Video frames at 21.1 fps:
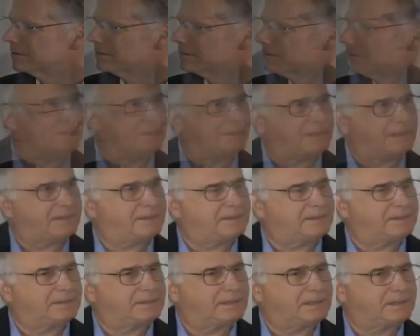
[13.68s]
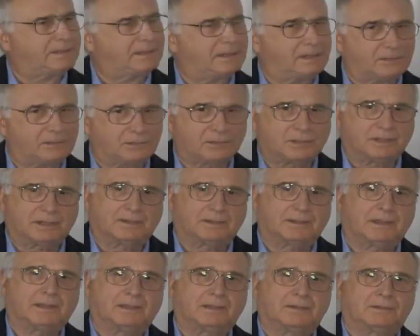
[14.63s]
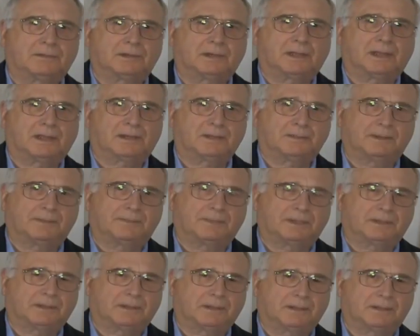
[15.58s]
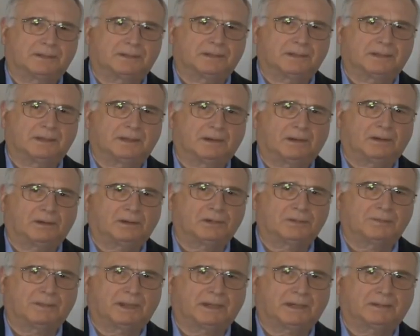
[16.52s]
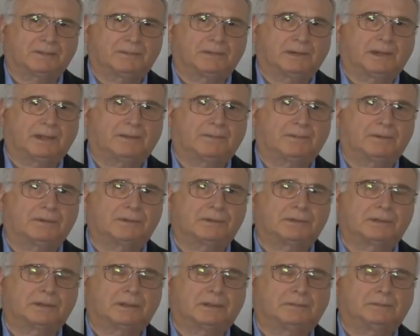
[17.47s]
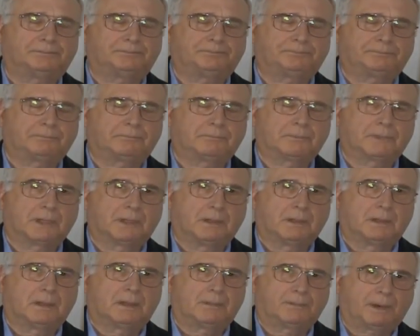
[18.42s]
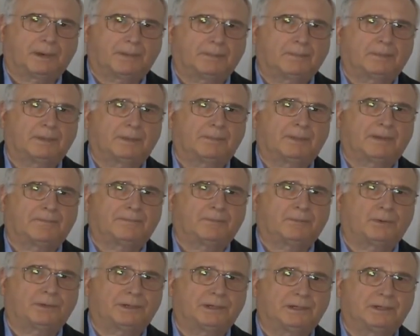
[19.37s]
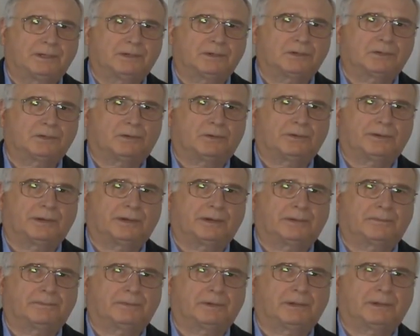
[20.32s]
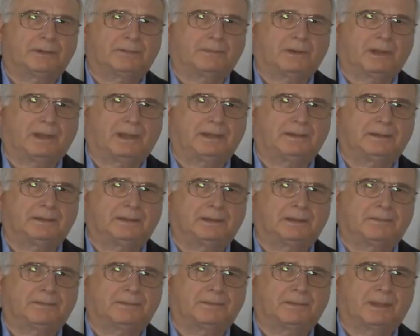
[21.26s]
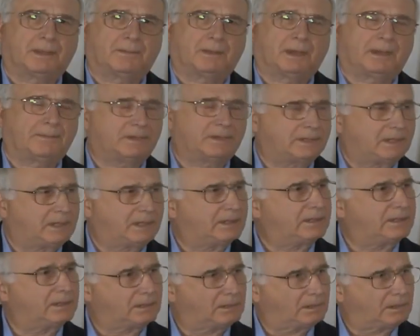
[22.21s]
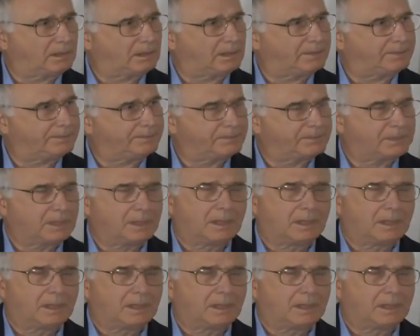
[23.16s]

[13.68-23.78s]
Well, you know, that's an interesting thing you should ask me, because it all goes back to when I was probably about 14 years old on a ride with my mom and dad in the car.